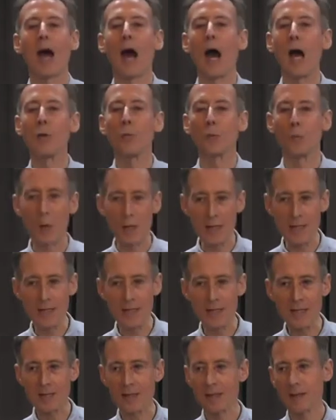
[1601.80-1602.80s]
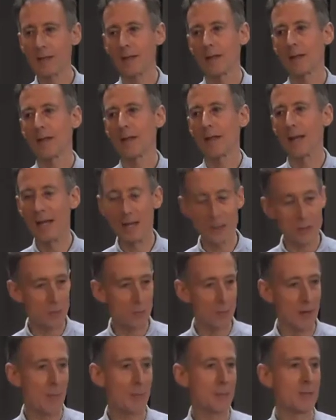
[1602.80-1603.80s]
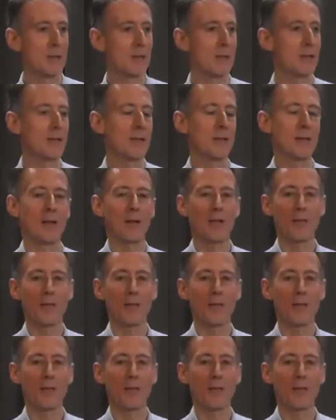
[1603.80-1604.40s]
and we interrupted